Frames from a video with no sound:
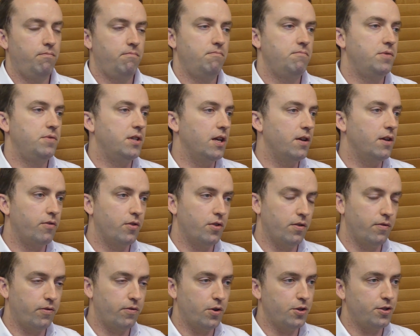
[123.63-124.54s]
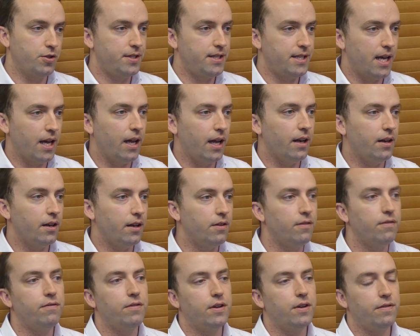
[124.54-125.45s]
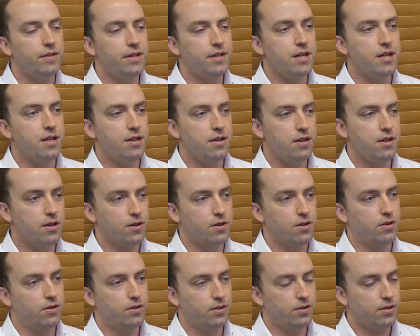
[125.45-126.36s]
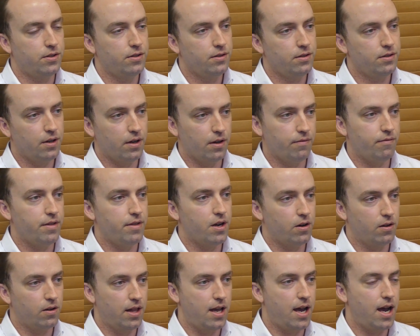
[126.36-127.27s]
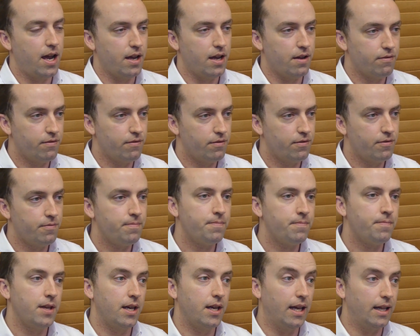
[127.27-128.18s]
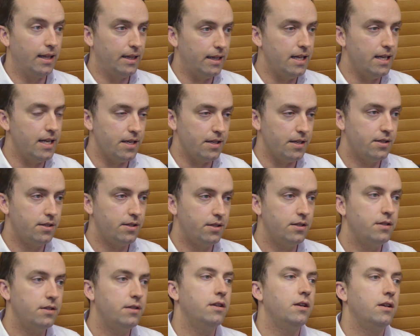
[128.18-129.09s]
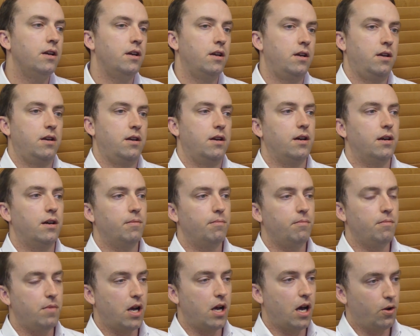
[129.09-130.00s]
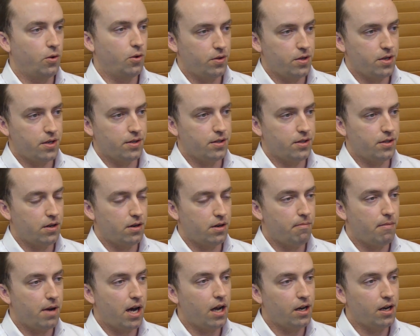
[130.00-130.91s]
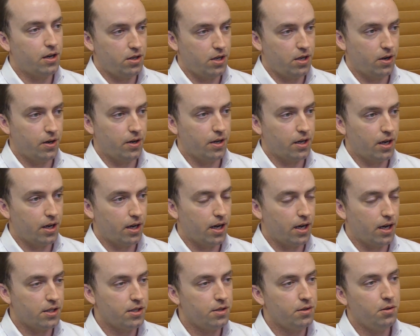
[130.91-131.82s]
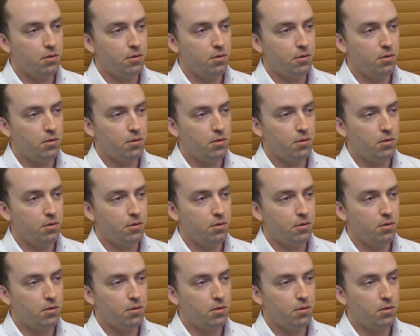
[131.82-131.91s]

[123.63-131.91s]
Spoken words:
say for the first 10 to 15 years of their life, at least, not only is there a monetary cost,